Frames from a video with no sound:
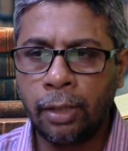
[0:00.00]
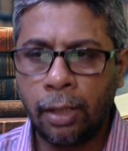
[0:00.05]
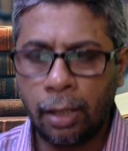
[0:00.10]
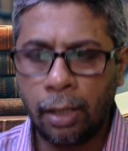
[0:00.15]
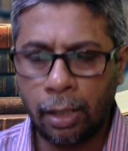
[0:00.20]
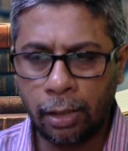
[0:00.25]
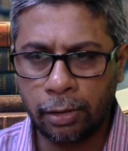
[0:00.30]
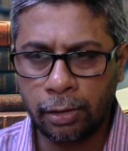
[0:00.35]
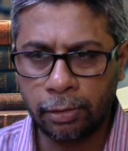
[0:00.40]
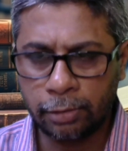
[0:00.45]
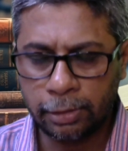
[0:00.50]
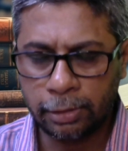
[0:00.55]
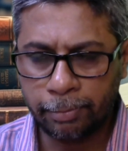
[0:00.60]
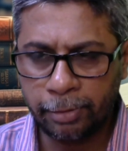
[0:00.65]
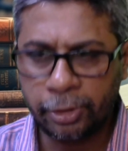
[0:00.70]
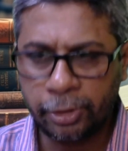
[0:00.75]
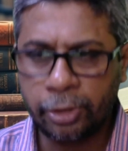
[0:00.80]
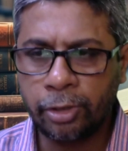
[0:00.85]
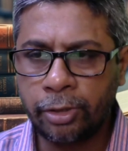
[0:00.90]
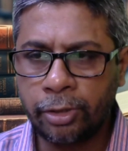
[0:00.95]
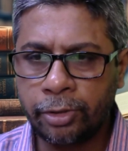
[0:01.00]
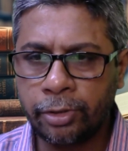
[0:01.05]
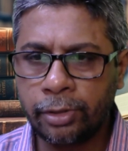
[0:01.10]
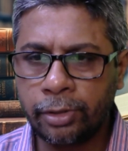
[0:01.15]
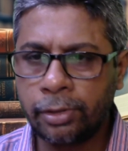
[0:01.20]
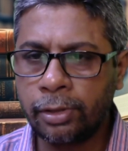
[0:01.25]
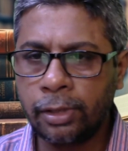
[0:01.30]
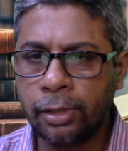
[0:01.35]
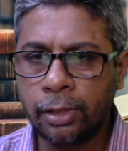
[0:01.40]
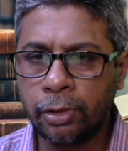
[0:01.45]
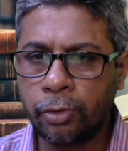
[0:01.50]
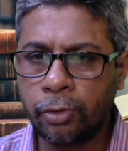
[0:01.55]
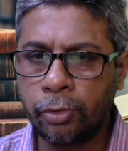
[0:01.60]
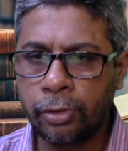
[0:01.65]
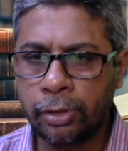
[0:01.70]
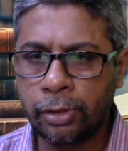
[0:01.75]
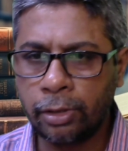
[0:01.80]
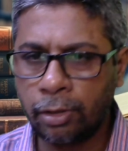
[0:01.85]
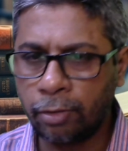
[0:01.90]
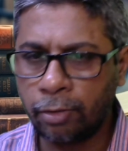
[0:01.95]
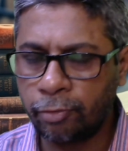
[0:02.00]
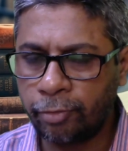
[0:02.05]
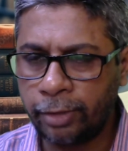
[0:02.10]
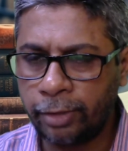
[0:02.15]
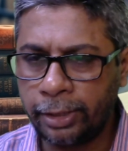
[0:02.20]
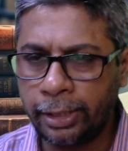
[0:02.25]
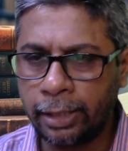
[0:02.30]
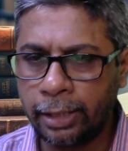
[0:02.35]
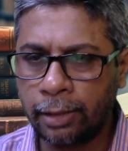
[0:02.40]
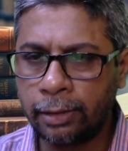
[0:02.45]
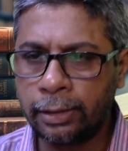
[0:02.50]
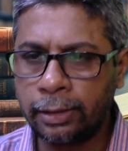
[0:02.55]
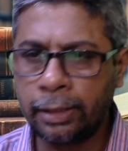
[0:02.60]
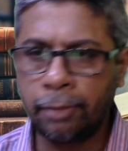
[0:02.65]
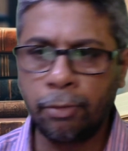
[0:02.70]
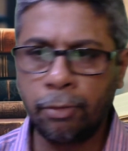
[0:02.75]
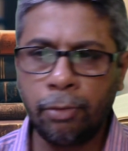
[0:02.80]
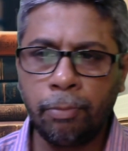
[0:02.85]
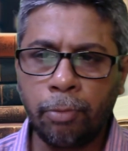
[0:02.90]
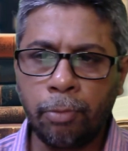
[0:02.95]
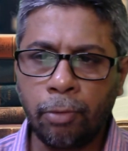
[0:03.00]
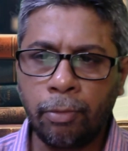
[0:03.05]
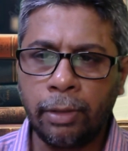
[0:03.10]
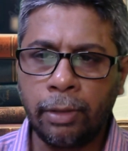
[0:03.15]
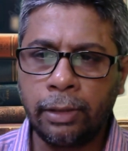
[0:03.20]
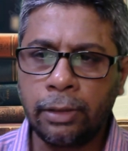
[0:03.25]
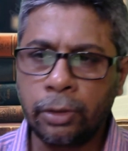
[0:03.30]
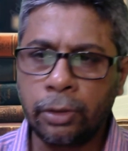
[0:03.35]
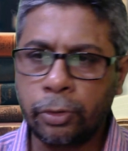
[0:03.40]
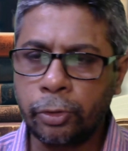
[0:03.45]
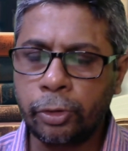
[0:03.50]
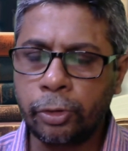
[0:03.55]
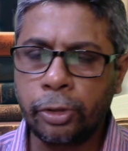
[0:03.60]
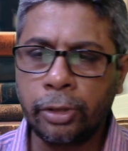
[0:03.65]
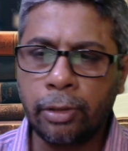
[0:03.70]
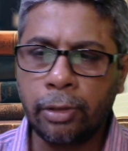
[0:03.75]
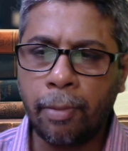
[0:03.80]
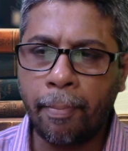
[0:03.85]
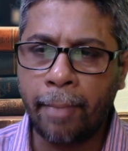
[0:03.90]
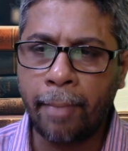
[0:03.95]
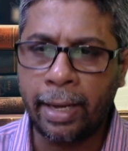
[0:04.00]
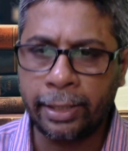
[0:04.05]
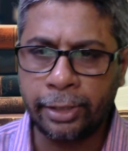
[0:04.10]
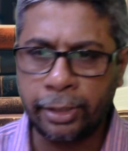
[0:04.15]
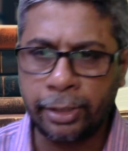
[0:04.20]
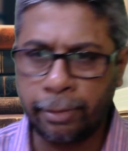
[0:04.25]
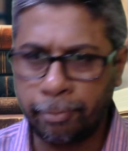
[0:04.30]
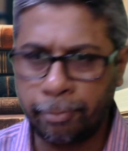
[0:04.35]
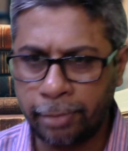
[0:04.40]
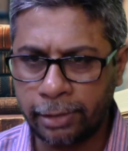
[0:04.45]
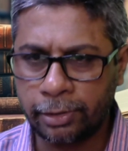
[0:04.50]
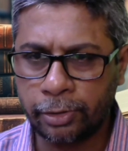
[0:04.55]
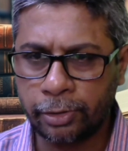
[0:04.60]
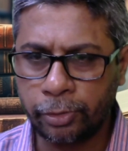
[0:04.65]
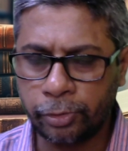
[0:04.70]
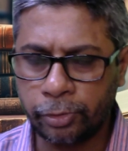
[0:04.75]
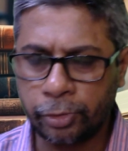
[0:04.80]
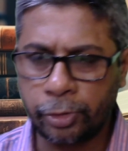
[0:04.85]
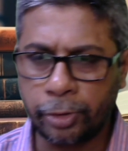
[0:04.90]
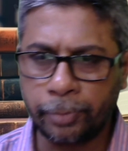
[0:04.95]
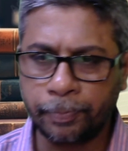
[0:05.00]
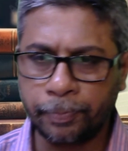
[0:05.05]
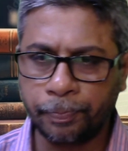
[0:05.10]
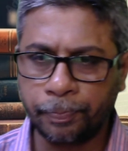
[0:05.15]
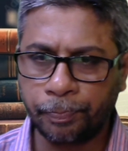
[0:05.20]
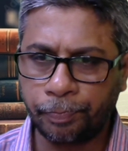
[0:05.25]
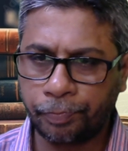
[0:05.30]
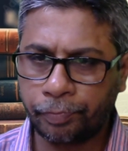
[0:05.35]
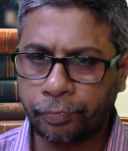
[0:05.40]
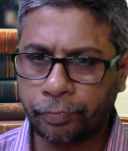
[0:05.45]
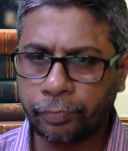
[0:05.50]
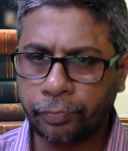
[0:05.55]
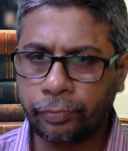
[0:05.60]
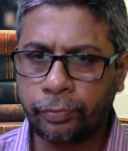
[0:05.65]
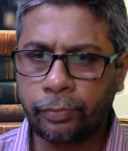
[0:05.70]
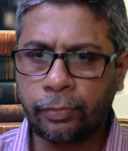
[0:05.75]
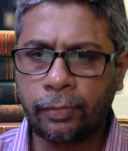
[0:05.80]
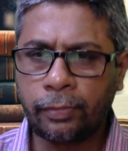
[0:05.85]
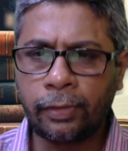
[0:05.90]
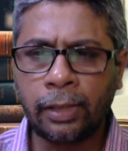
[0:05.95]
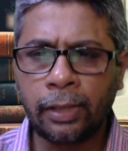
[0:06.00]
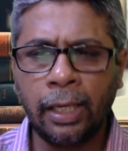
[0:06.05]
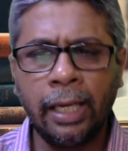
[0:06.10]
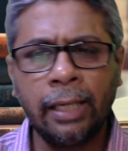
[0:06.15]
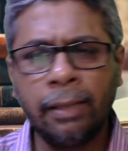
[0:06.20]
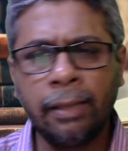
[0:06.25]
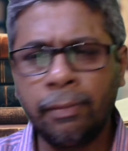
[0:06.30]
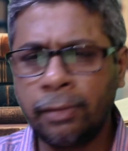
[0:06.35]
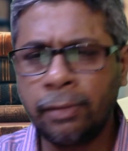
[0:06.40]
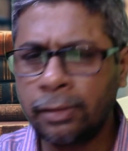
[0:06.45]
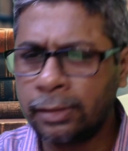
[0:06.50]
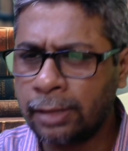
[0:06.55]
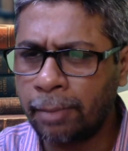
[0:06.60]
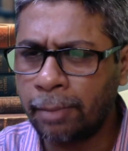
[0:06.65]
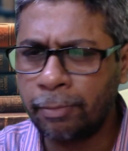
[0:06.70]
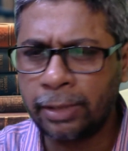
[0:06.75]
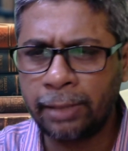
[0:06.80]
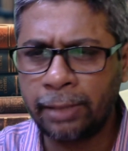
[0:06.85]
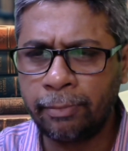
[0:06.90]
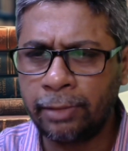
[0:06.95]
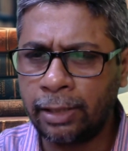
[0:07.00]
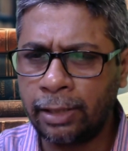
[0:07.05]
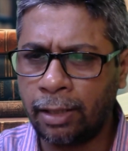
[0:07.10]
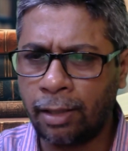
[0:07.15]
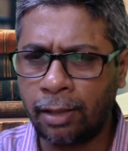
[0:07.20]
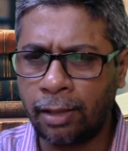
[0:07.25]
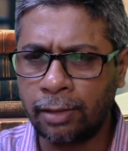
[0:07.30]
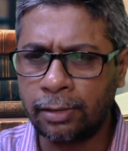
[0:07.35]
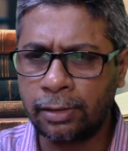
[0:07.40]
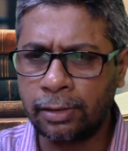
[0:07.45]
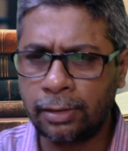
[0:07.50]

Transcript: especially regional cuisine of India. They will provide the question, the matching best question, and sometimes they ask